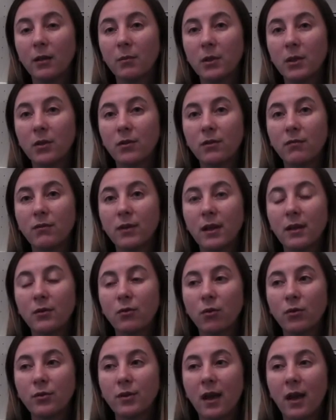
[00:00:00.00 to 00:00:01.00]
Because if they
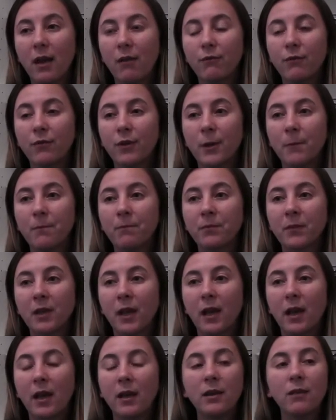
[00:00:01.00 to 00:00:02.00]
don't have
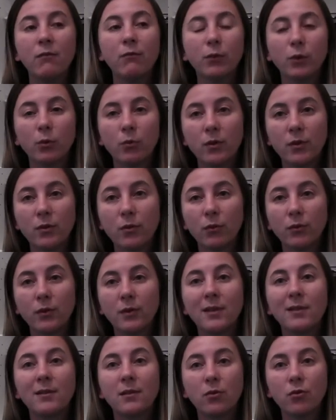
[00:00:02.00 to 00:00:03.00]
an influence on the
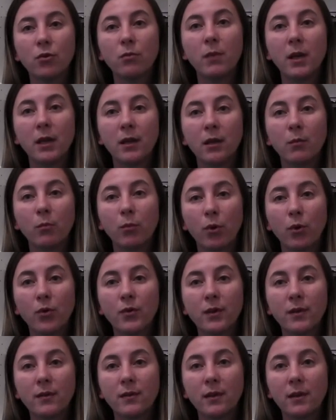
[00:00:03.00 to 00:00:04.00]
decision-making
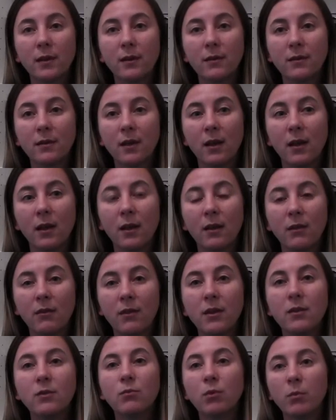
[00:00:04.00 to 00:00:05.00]
processes,
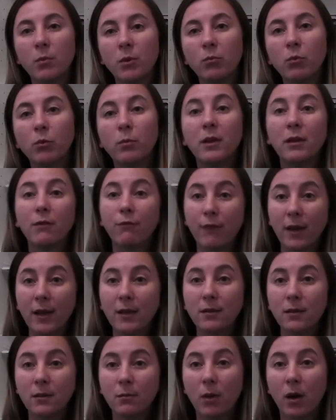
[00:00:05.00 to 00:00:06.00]
these women will be
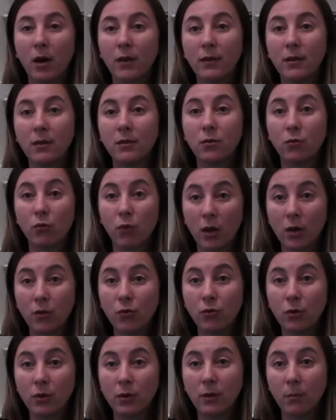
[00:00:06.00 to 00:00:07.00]
affected by these
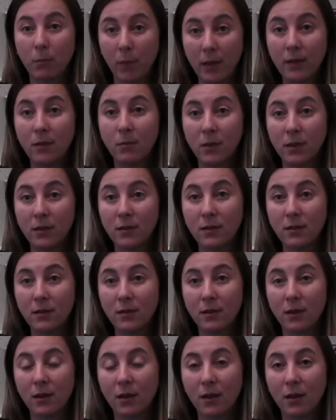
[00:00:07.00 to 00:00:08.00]
structural
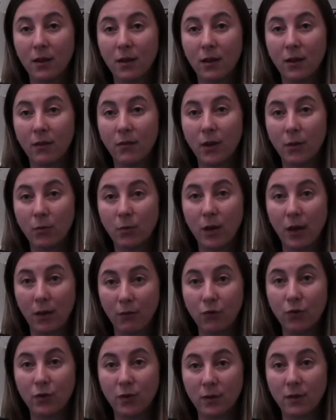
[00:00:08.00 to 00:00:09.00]
impediments that we have
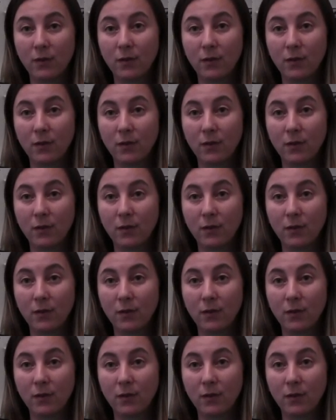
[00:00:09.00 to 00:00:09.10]
just